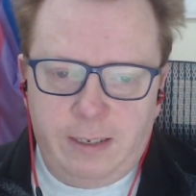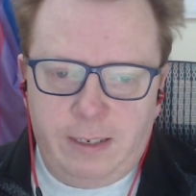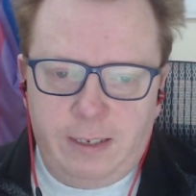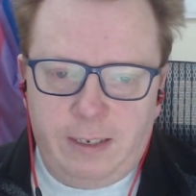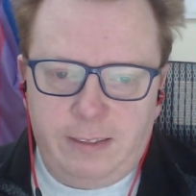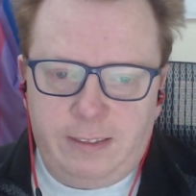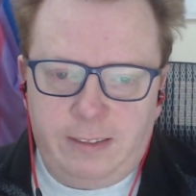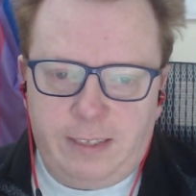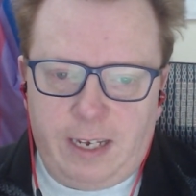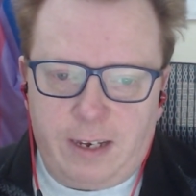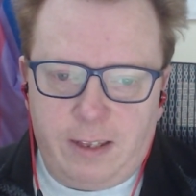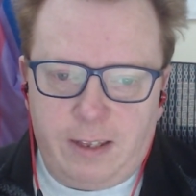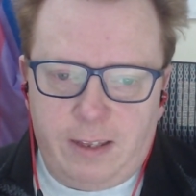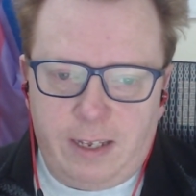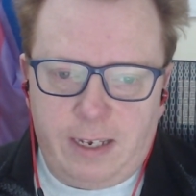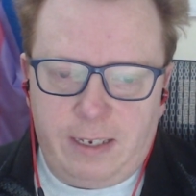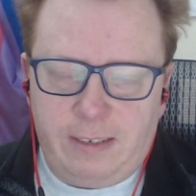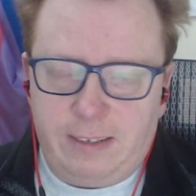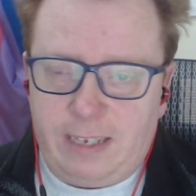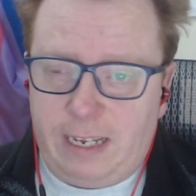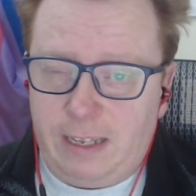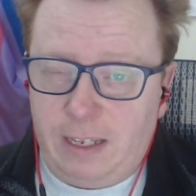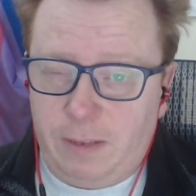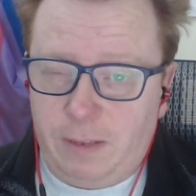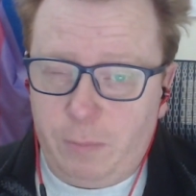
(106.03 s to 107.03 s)
Second thing is
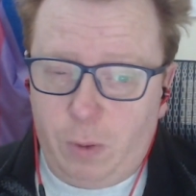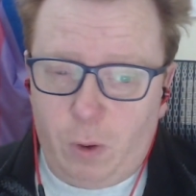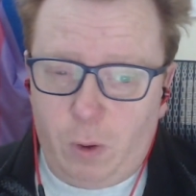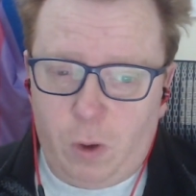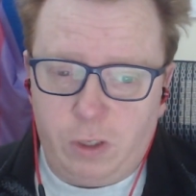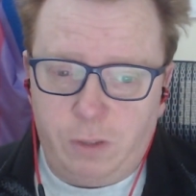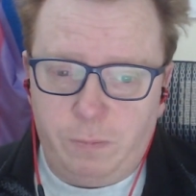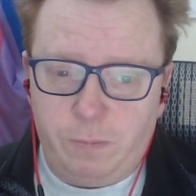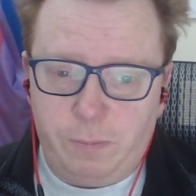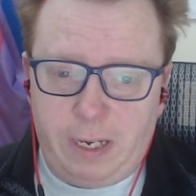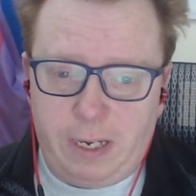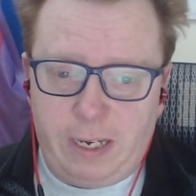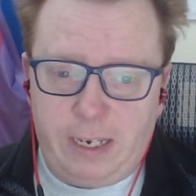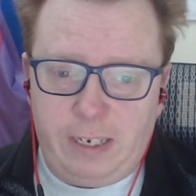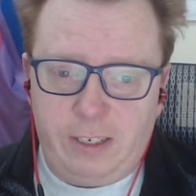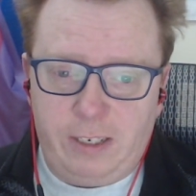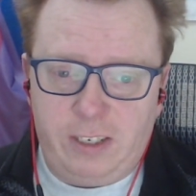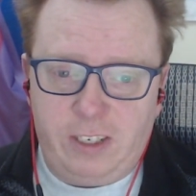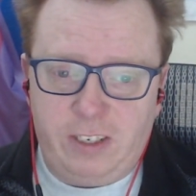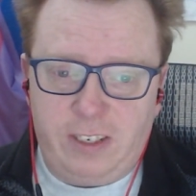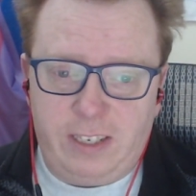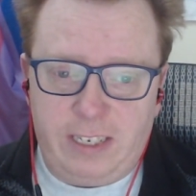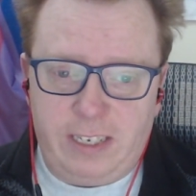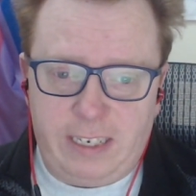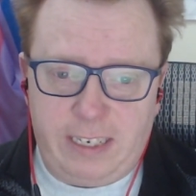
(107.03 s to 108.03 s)
kind of the important bit,
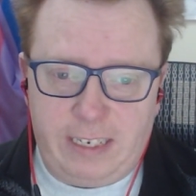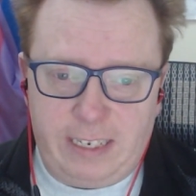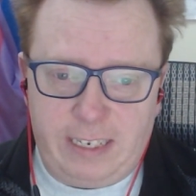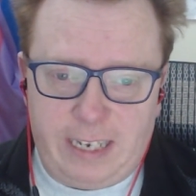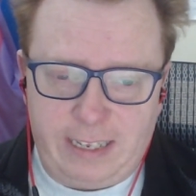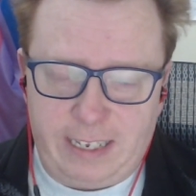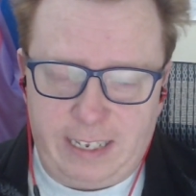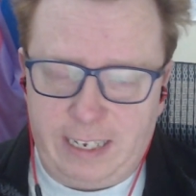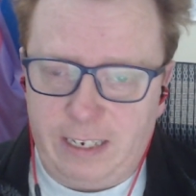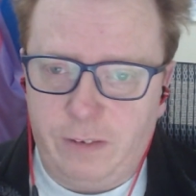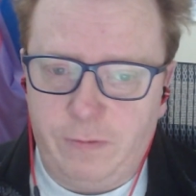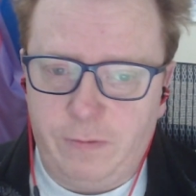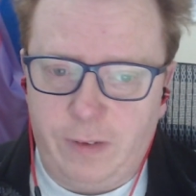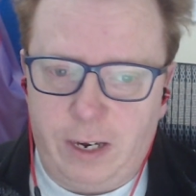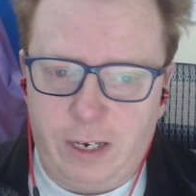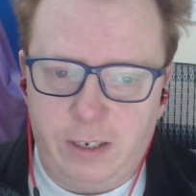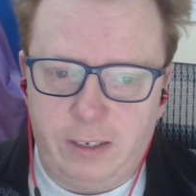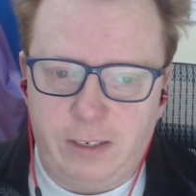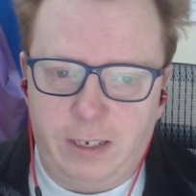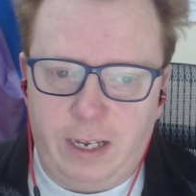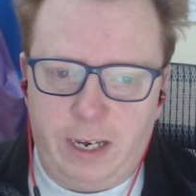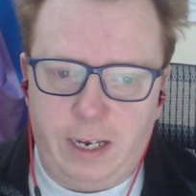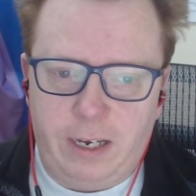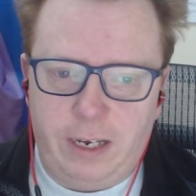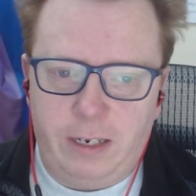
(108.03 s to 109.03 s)
it's the like the interface
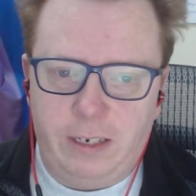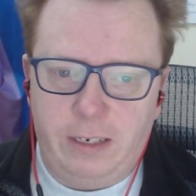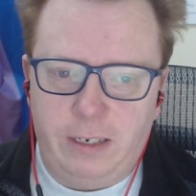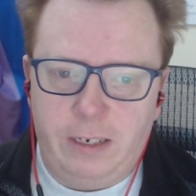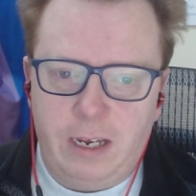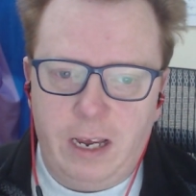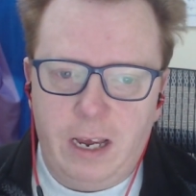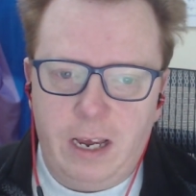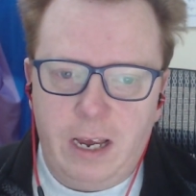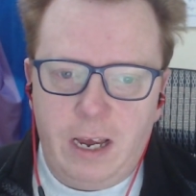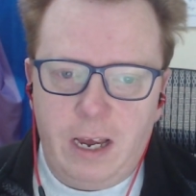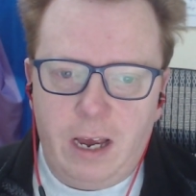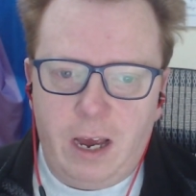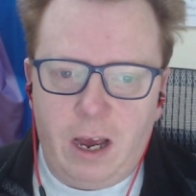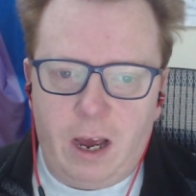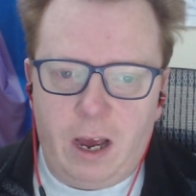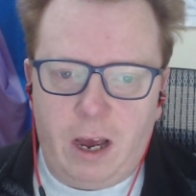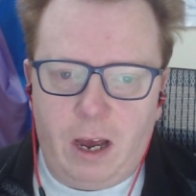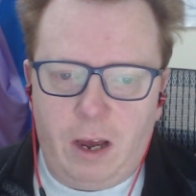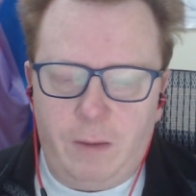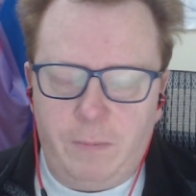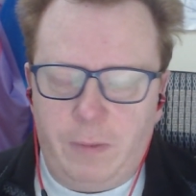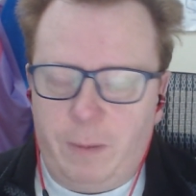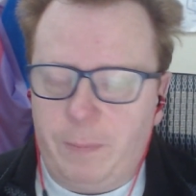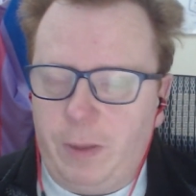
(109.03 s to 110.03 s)
layer.
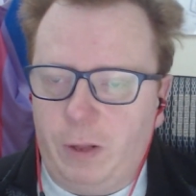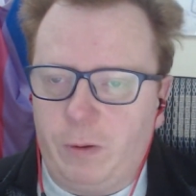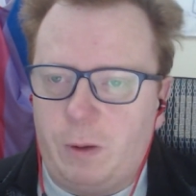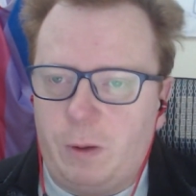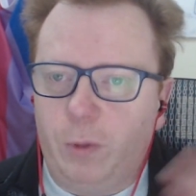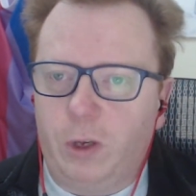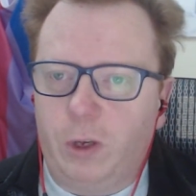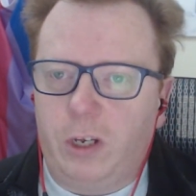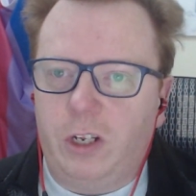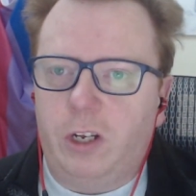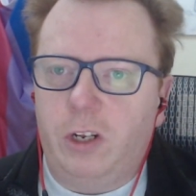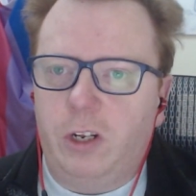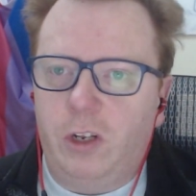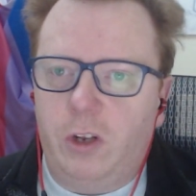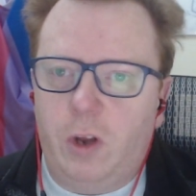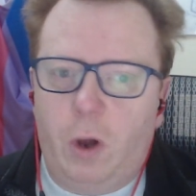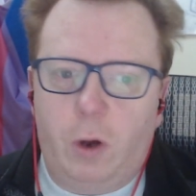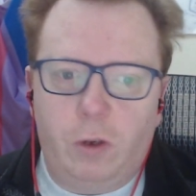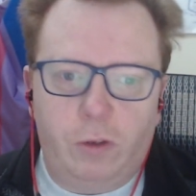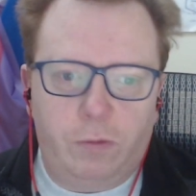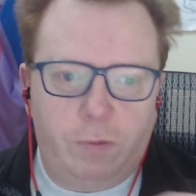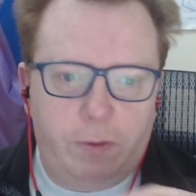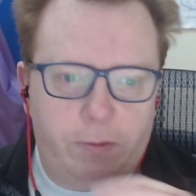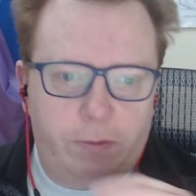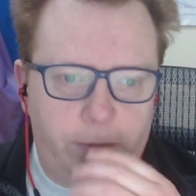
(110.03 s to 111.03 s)
Um, but I'm looking at
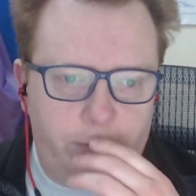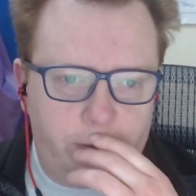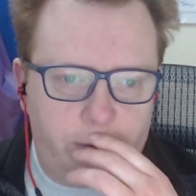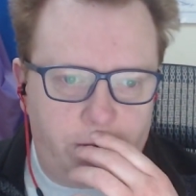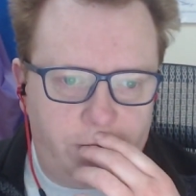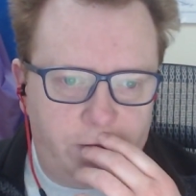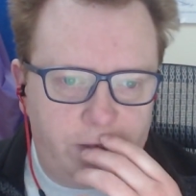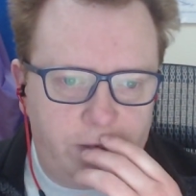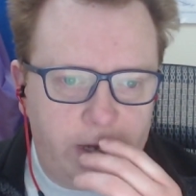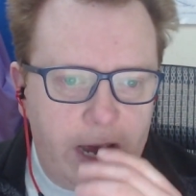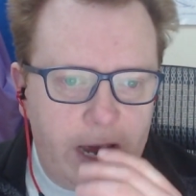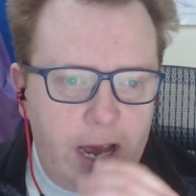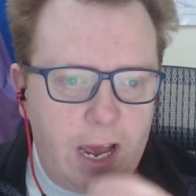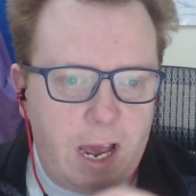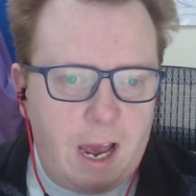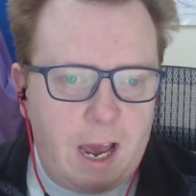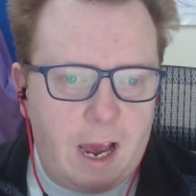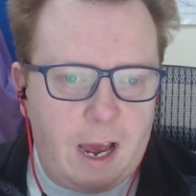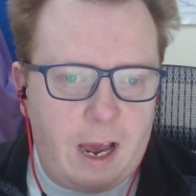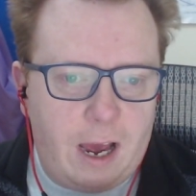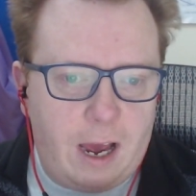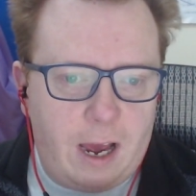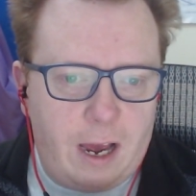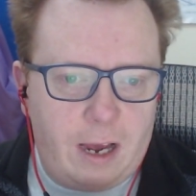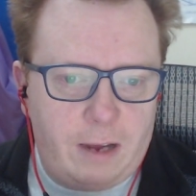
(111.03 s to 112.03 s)
notes with London's.
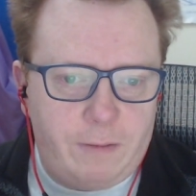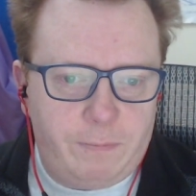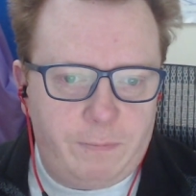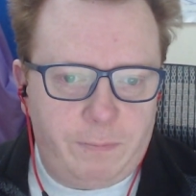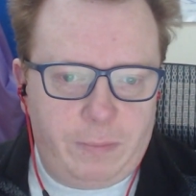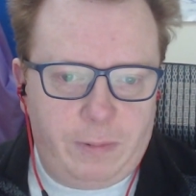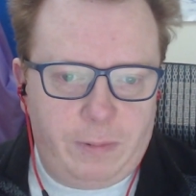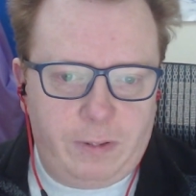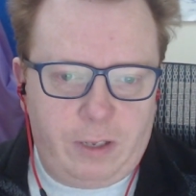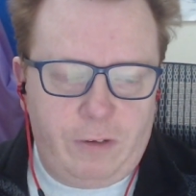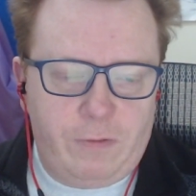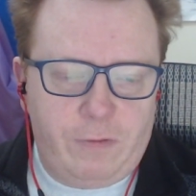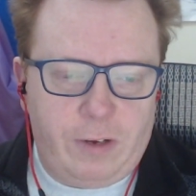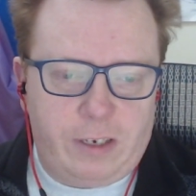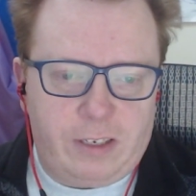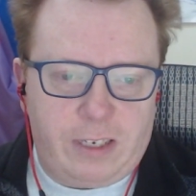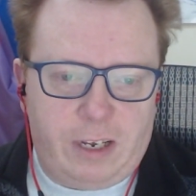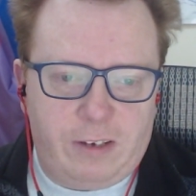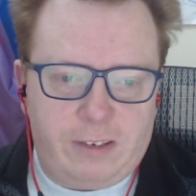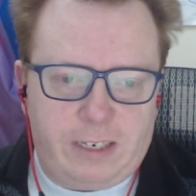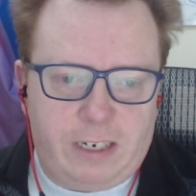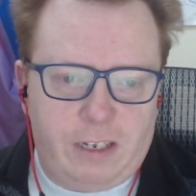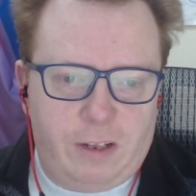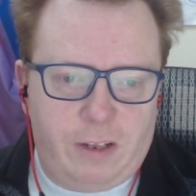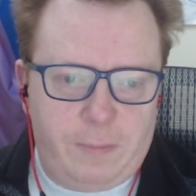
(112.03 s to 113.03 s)
Uh, the interface layer is
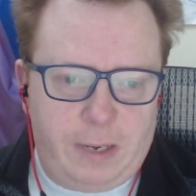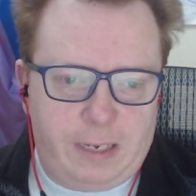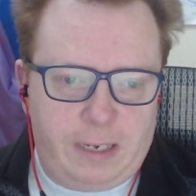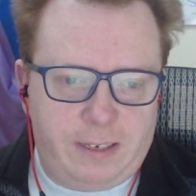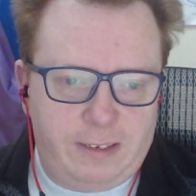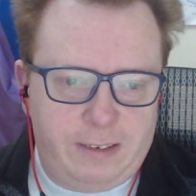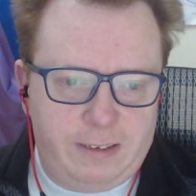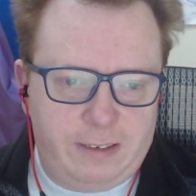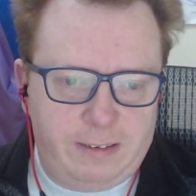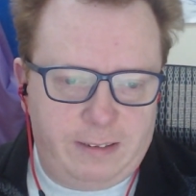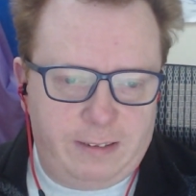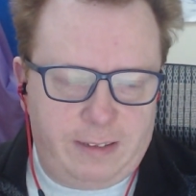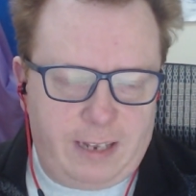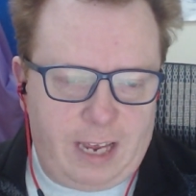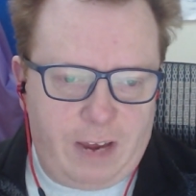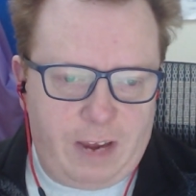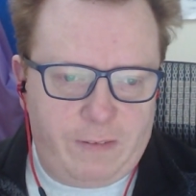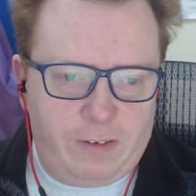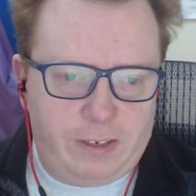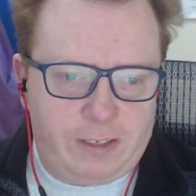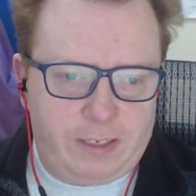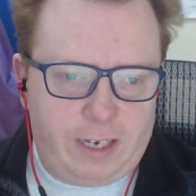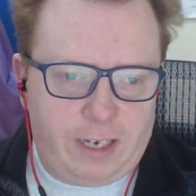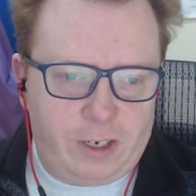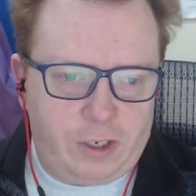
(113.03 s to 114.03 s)
kind of the main layer of a
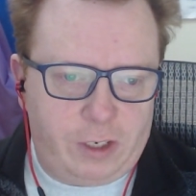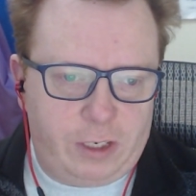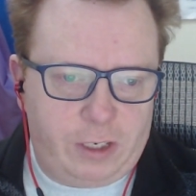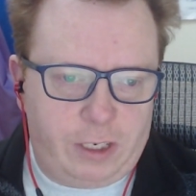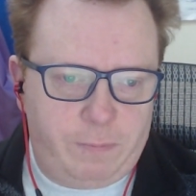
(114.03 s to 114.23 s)
section.